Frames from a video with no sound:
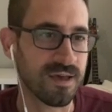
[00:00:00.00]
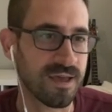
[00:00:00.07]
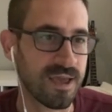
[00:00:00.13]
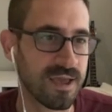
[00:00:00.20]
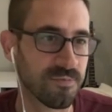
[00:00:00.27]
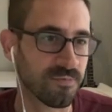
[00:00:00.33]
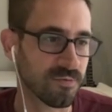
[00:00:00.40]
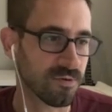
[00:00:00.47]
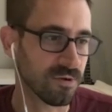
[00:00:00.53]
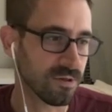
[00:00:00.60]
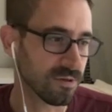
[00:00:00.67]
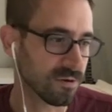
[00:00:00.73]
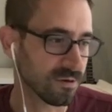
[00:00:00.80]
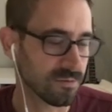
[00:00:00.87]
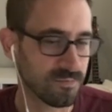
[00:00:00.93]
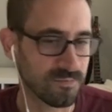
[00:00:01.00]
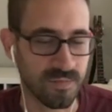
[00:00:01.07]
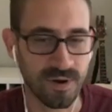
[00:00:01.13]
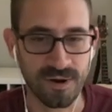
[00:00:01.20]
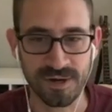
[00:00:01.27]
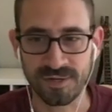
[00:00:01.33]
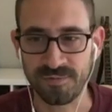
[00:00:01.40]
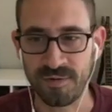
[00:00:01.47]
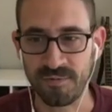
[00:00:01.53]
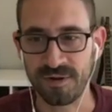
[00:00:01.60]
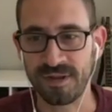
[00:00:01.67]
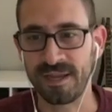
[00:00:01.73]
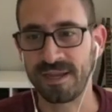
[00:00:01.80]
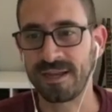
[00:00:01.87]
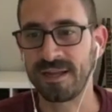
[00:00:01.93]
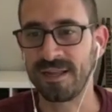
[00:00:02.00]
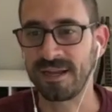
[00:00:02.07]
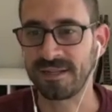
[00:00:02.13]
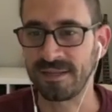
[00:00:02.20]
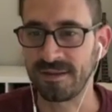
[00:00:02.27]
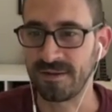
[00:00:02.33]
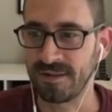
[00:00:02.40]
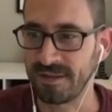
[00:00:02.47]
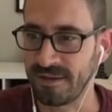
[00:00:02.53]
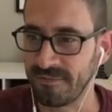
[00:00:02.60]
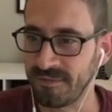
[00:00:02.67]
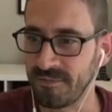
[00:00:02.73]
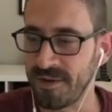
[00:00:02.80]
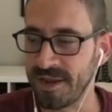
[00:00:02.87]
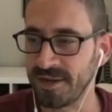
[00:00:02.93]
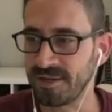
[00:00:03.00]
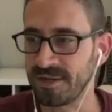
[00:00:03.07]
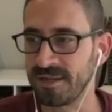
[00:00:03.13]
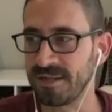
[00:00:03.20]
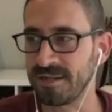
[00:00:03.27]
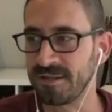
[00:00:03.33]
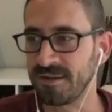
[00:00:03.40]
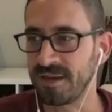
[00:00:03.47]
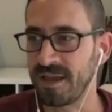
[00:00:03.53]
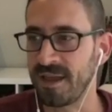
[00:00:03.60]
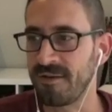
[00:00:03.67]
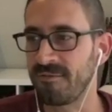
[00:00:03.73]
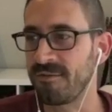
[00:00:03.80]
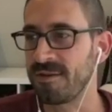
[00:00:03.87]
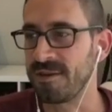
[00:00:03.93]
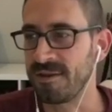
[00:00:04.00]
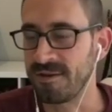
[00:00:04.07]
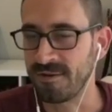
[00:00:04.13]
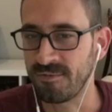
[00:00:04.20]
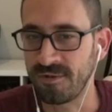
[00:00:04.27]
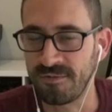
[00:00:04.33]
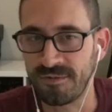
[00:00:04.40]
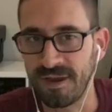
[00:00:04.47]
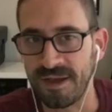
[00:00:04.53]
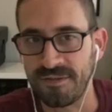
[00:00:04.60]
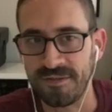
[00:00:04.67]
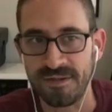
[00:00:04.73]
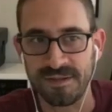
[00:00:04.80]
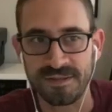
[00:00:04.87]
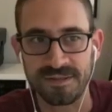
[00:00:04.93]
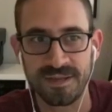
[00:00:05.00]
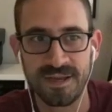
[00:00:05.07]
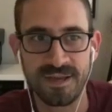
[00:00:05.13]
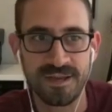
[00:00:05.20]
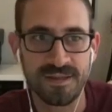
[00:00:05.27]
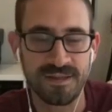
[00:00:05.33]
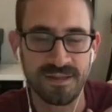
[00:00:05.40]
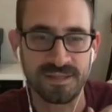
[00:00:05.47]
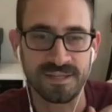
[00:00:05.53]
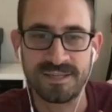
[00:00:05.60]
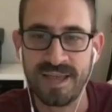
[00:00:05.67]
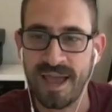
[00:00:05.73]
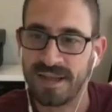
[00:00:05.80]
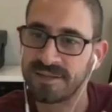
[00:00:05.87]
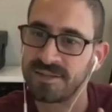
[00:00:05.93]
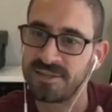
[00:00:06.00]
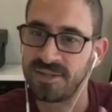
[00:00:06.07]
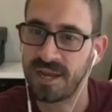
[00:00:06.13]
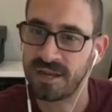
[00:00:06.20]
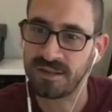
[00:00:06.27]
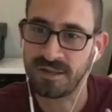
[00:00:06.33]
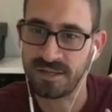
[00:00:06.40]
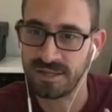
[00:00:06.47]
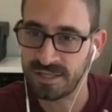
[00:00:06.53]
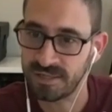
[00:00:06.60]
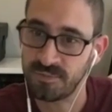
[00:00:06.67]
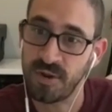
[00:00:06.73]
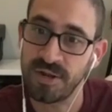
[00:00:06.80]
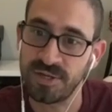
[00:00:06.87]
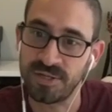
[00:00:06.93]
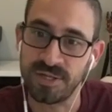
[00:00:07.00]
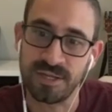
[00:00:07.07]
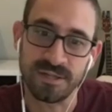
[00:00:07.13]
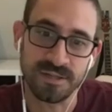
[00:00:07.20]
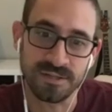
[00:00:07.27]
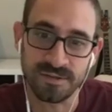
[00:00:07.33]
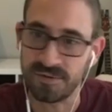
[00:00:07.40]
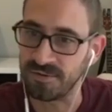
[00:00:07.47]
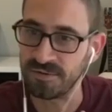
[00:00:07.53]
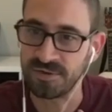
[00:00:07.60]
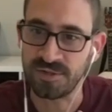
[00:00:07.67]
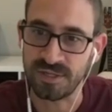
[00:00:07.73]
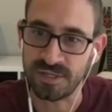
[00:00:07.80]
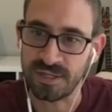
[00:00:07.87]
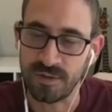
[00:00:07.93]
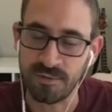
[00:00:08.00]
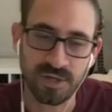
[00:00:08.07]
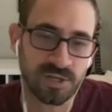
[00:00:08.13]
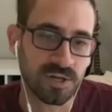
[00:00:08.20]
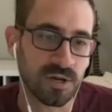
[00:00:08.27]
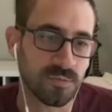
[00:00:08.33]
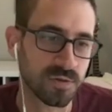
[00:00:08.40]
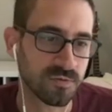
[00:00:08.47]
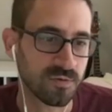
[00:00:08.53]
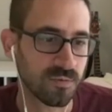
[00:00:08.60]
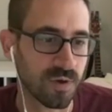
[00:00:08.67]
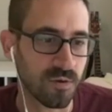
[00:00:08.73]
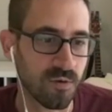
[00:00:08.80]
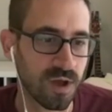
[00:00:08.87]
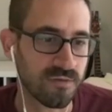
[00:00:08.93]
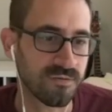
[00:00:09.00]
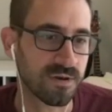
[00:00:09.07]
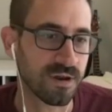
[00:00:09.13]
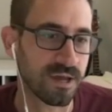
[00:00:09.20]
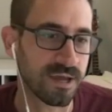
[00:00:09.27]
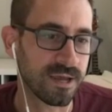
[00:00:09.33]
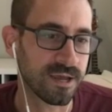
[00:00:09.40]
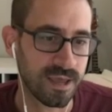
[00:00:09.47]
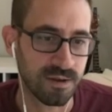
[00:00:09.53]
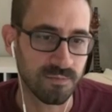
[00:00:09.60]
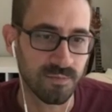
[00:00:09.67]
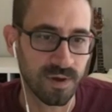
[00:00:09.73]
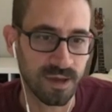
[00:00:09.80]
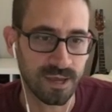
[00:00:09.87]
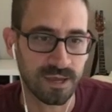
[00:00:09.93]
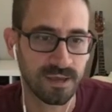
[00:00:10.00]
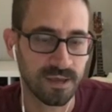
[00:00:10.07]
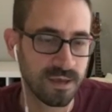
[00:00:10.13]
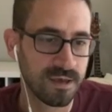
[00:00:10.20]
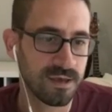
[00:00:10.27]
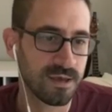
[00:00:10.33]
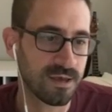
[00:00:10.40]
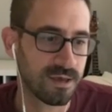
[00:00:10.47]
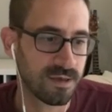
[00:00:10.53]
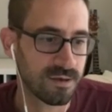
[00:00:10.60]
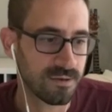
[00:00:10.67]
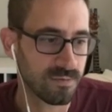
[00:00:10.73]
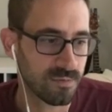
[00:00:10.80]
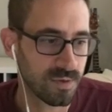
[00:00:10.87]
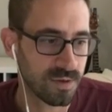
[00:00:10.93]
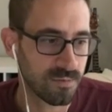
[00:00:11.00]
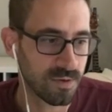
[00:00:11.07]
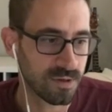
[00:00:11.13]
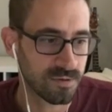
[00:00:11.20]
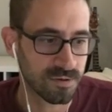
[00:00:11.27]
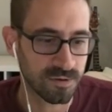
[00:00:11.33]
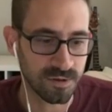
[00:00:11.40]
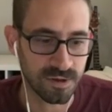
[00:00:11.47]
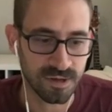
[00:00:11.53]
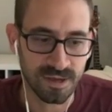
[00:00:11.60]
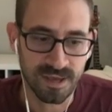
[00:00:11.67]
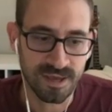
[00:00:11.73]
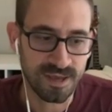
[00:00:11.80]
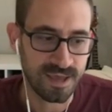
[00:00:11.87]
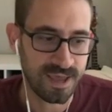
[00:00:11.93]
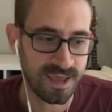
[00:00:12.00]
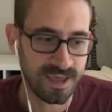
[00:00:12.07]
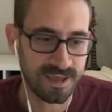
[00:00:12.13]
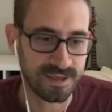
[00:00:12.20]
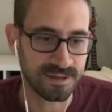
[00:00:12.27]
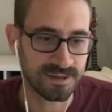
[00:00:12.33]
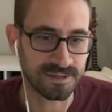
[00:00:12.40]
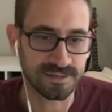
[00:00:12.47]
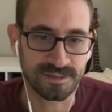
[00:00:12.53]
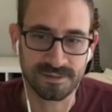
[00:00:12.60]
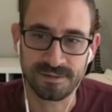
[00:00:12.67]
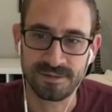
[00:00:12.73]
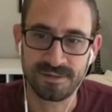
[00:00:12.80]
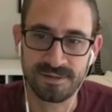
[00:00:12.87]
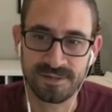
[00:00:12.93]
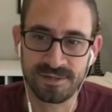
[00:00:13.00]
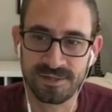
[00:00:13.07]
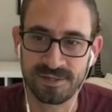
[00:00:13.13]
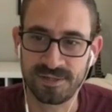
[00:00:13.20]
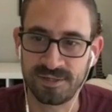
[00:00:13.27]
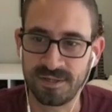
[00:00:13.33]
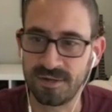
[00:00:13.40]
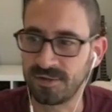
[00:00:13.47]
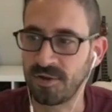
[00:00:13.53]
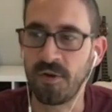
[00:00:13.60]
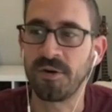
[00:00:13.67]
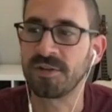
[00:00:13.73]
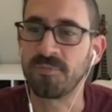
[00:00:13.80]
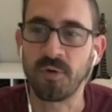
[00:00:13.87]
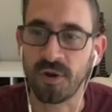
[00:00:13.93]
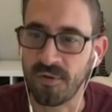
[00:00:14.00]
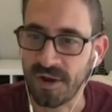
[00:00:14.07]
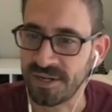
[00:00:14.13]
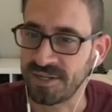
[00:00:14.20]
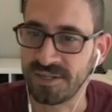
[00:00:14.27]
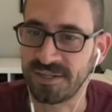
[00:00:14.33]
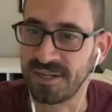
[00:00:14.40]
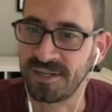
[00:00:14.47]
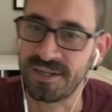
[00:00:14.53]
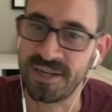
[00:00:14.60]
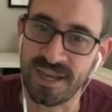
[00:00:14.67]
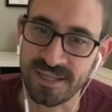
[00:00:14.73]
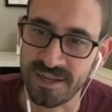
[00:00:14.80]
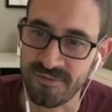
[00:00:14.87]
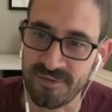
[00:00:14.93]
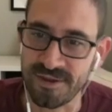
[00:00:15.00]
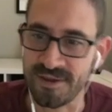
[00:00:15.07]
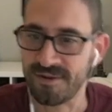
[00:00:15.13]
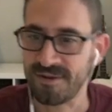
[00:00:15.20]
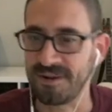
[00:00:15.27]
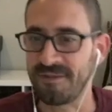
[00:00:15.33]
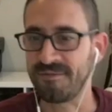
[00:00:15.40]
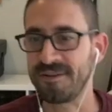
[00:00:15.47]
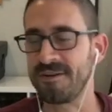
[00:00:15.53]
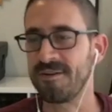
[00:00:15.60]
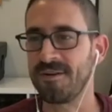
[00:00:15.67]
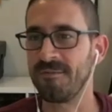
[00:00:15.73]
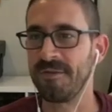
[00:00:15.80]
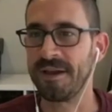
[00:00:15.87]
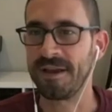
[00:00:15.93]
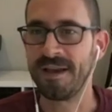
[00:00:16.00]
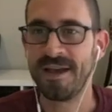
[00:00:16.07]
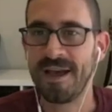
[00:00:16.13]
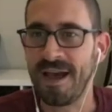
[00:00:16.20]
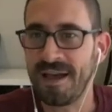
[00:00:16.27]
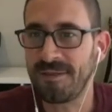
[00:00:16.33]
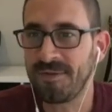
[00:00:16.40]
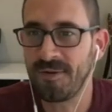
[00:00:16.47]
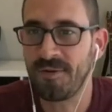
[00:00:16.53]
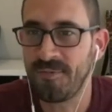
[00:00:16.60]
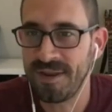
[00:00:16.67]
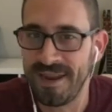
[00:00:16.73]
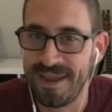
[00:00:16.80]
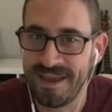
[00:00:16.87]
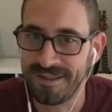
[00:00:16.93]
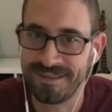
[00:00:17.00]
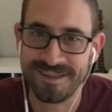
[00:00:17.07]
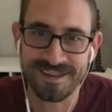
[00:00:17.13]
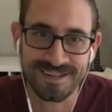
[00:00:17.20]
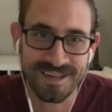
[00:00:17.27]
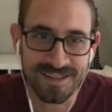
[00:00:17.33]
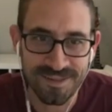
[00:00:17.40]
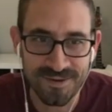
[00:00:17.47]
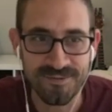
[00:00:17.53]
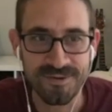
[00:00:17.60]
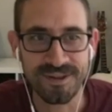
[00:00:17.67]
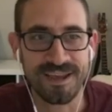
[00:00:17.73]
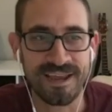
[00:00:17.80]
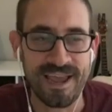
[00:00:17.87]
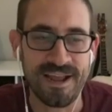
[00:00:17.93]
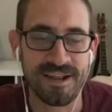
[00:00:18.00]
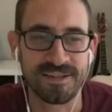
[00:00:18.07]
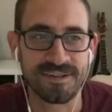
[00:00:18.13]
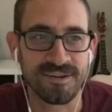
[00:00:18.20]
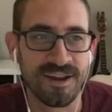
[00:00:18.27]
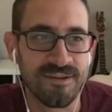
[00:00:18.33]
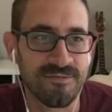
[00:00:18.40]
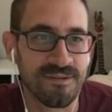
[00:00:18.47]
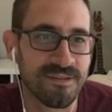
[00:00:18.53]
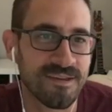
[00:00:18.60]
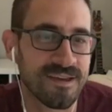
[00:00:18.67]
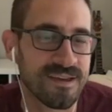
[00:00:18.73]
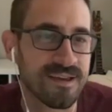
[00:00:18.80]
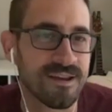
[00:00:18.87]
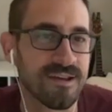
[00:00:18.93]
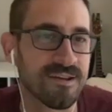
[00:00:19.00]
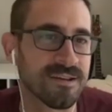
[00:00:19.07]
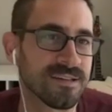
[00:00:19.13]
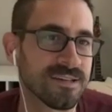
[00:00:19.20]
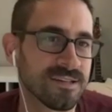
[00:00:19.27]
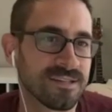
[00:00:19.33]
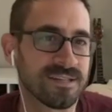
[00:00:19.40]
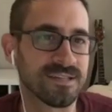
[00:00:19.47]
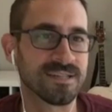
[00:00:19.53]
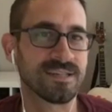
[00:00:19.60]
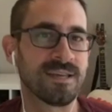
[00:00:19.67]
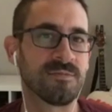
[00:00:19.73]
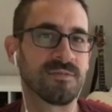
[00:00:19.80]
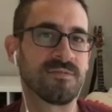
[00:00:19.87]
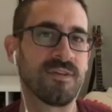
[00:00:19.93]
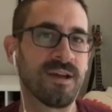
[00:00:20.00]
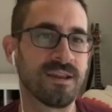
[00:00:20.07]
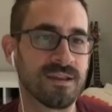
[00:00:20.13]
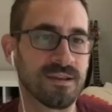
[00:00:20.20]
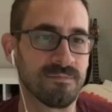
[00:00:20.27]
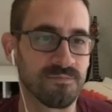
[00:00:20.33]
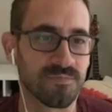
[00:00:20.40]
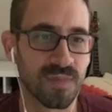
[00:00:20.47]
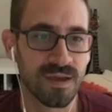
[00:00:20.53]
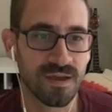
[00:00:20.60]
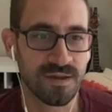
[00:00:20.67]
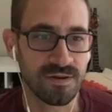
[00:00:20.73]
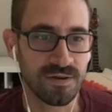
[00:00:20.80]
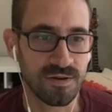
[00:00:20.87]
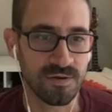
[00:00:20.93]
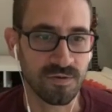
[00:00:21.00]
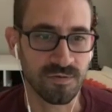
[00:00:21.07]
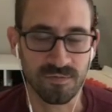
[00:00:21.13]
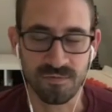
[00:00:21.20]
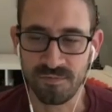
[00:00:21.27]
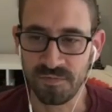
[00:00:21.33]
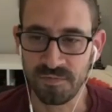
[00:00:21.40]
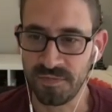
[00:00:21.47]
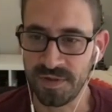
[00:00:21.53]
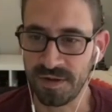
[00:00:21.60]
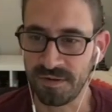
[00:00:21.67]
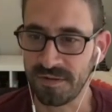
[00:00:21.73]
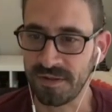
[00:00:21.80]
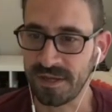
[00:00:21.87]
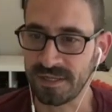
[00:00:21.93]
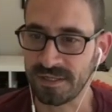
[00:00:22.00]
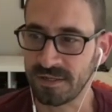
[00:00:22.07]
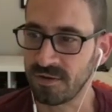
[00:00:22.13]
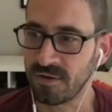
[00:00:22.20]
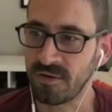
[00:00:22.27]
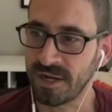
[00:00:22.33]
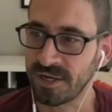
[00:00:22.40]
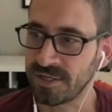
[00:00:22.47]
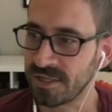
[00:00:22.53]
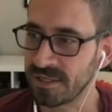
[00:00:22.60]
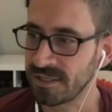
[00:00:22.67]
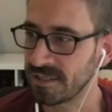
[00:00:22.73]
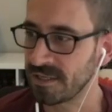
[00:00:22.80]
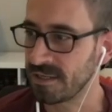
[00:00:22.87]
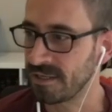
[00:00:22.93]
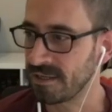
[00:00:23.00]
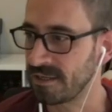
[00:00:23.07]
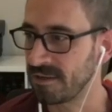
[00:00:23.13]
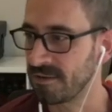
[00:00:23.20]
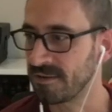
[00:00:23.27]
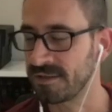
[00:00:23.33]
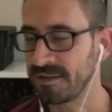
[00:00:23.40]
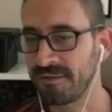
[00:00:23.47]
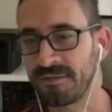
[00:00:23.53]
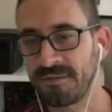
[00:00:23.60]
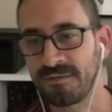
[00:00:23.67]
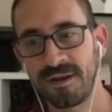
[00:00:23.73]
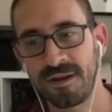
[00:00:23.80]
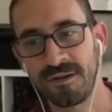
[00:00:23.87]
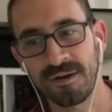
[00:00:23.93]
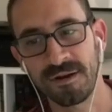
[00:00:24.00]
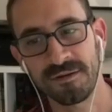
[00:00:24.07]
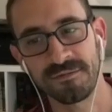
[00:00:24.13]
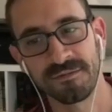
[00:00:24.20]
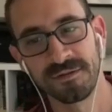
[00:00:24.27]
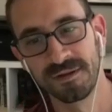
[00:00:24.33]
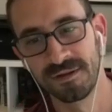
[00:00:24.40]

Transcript: April or March when we're like collecting all the information. And so like every year we've got this tax checklist spreadsheet, this Google sheet that we share between my wife and I and my mother-in-law. And there's always more questions that she has every year. And every year I'm like, I thought we nailed this. I thought we like answered everything. So she just keeps finding new little things, little questions, and stuff to write off.